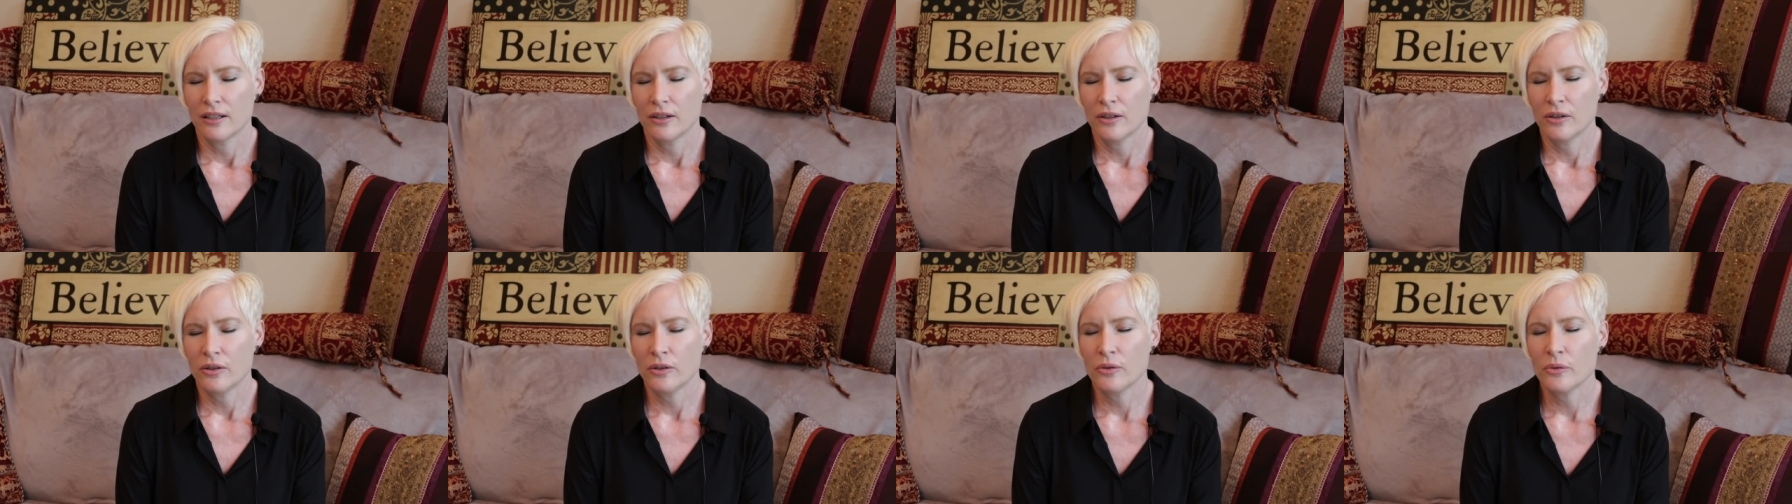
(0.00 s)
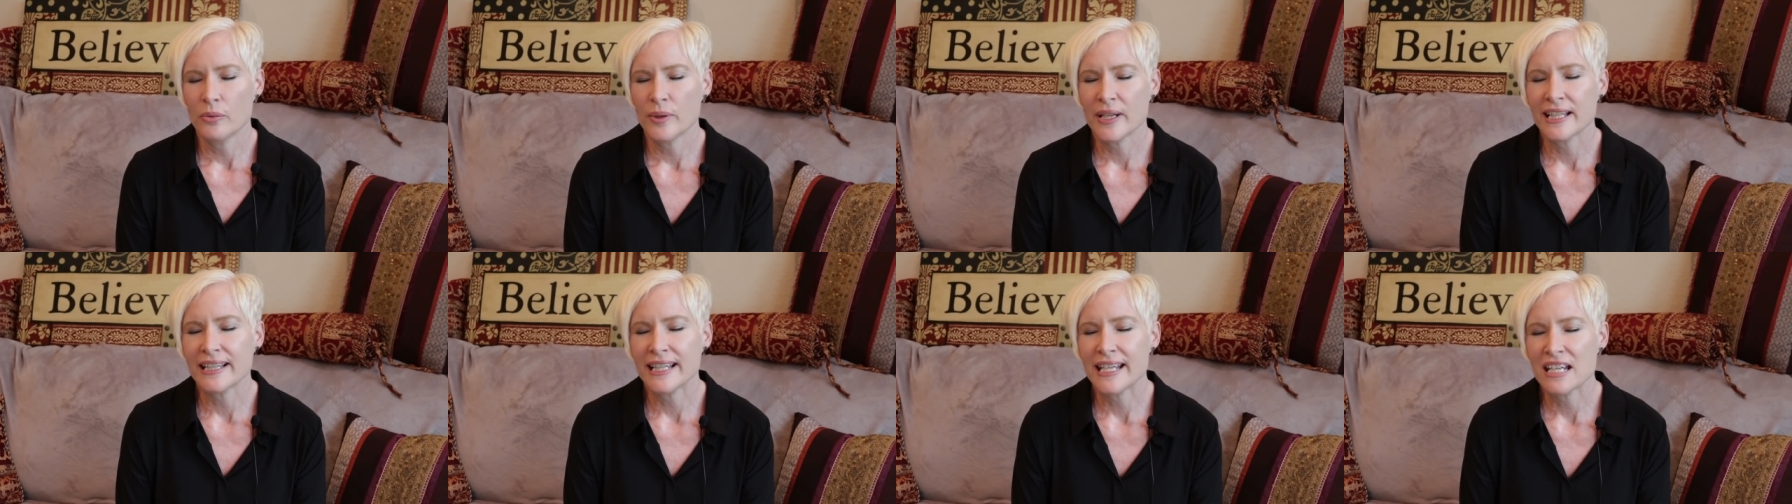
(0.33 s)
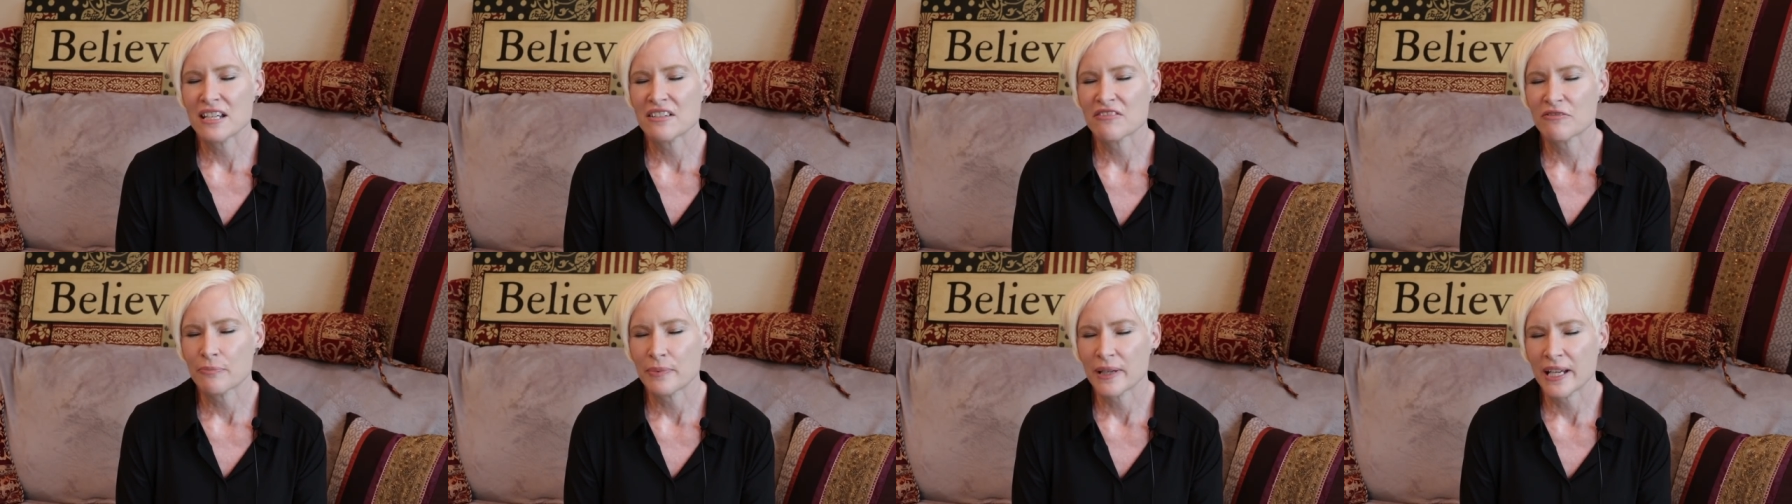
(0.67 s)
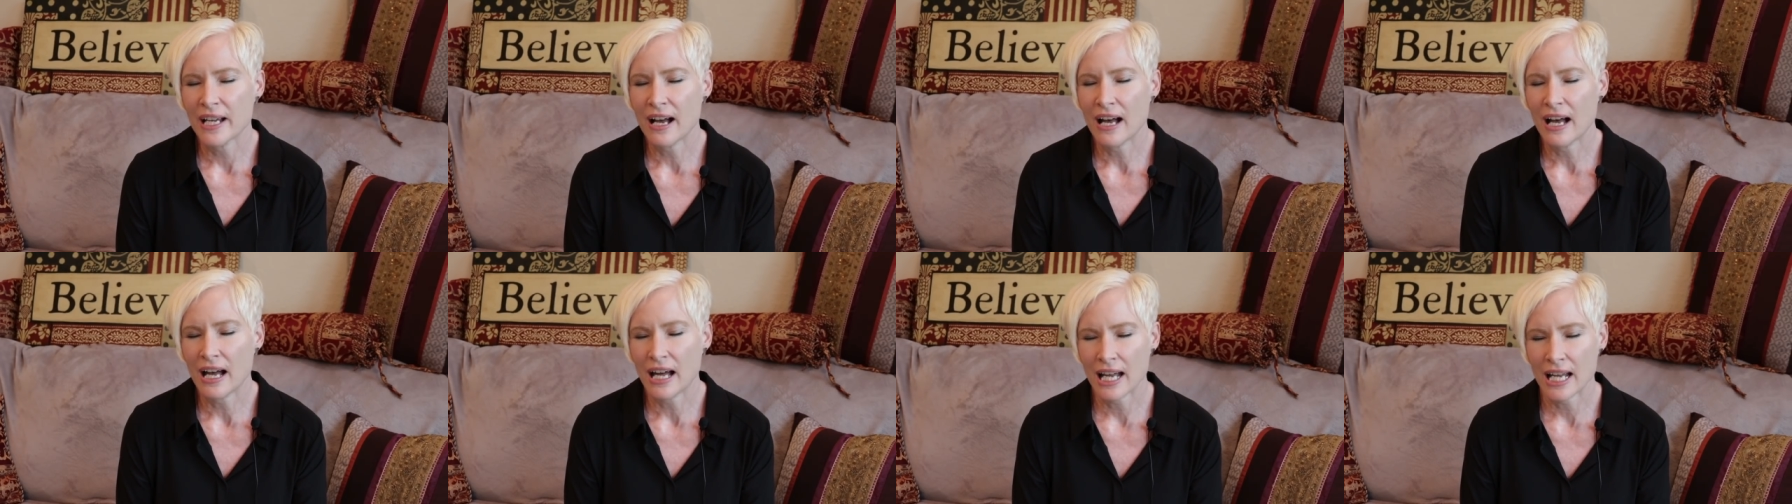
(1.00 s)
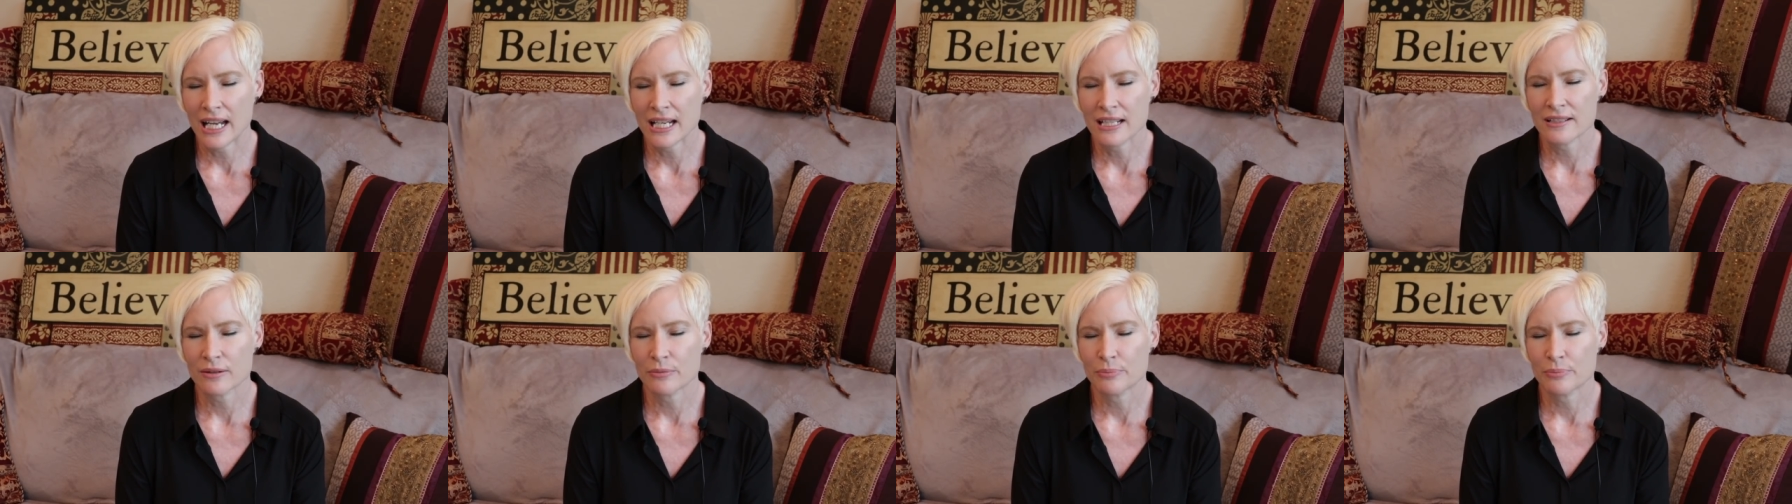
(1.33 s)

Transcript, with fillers: who we leave behind